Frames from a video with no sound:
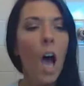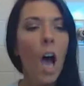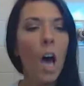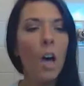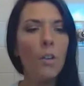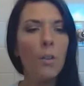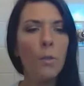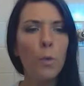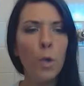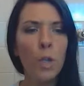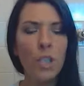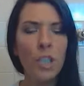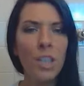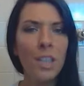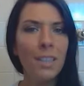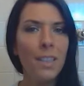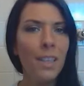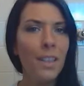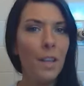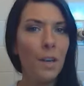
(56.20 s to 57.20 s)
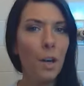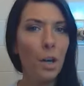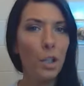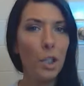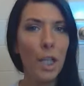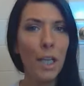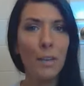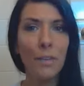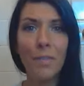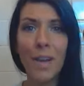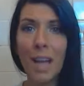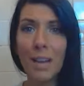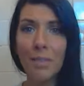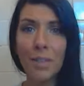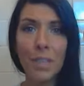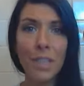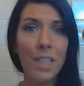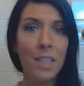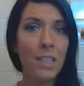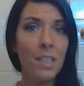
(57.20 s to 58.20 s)
Unfortunately, there are like 5
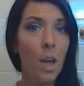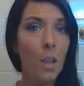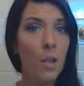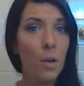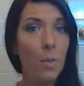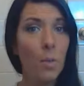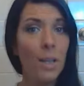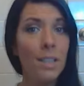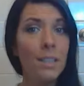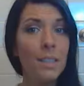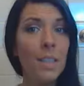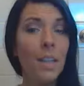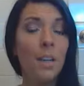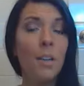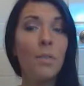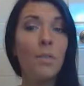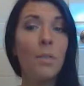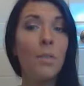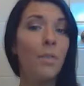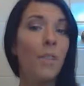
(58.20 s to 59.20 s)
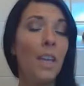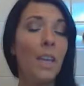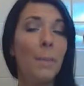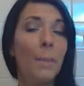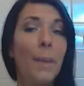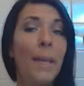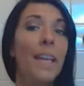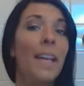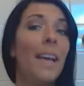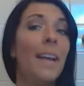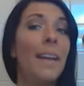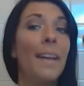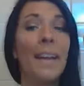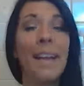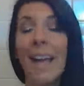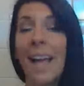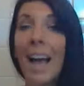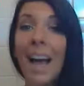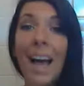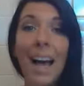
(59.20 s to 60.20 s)
or 6 other ones that are from Fake Bake, and
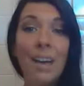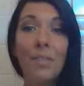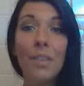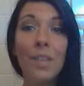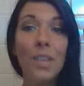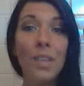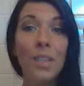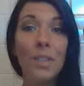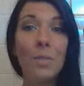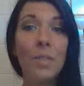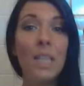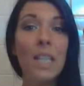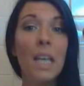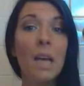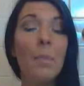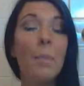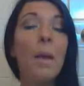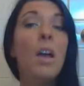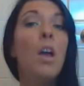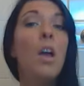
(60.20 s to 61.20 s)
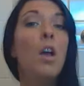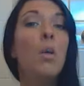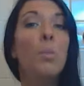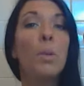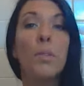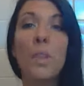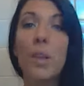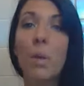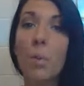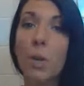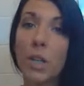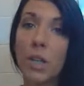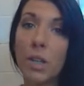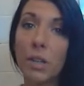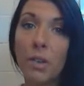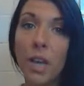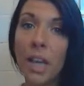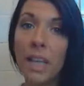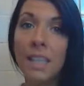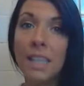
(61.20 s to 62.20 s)
I haven't used them. But if they work
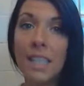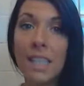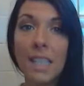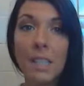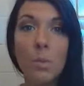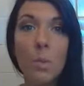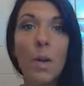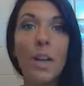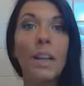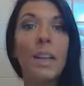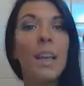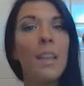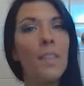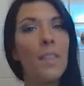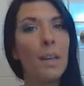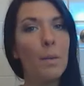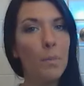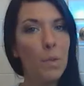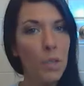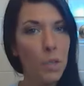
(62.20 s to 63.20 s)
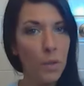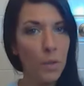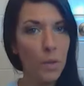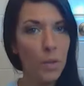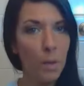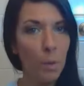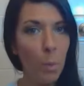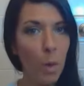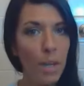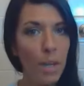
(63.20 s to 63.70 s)
great as this one, then I'm sure they're